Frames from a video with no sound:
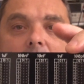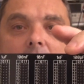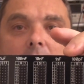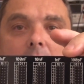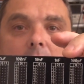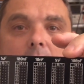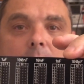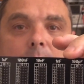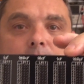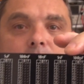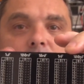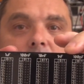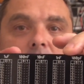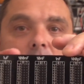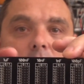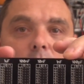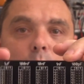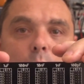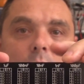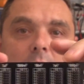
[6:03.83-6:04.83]

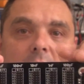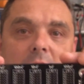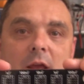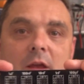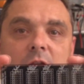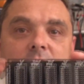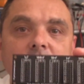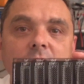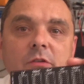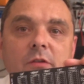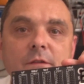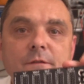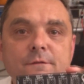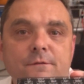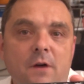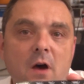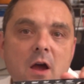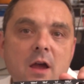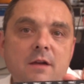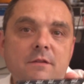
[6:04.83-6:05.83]
What it is, it's a
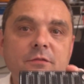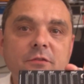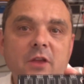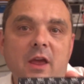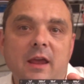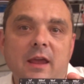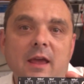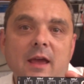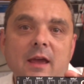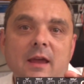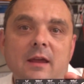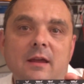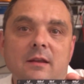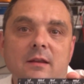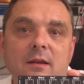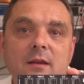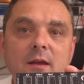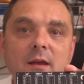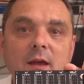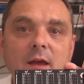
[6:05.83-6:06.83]

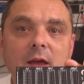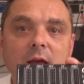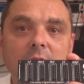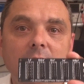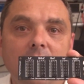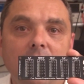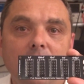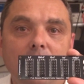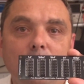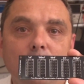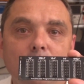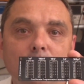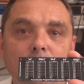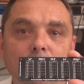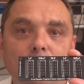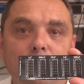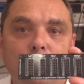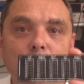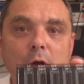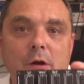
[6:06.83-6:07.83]
5-decade
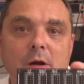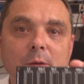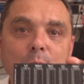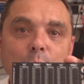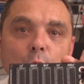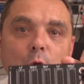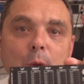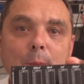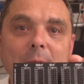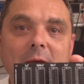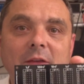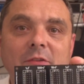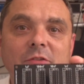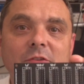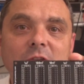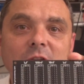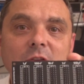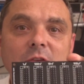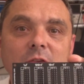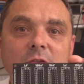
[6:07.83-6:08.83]
programmable
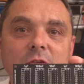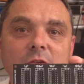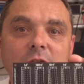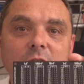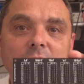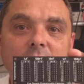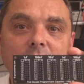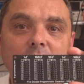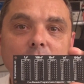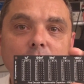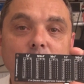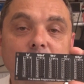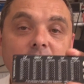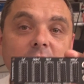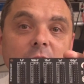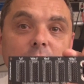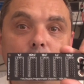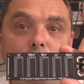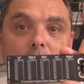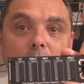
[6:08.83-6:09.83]
capacitance, or
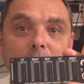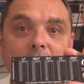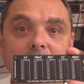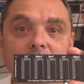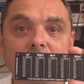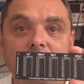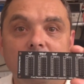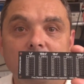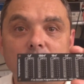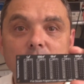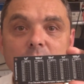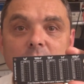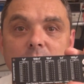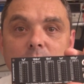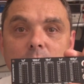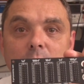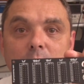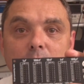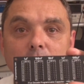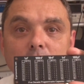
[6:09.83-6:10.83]
settable capacitance,
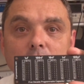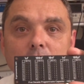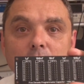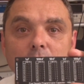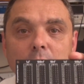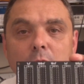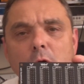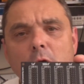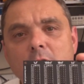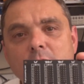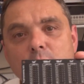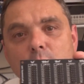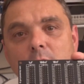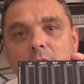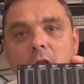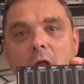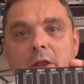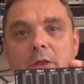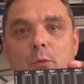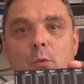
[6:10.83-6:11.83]
whichever way you want to put it. Not
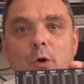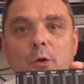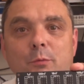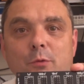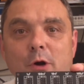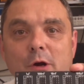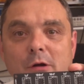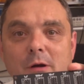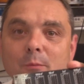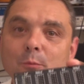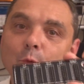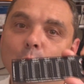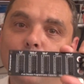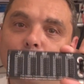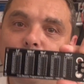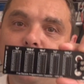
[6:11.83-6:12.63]
everyone liked the word programmable.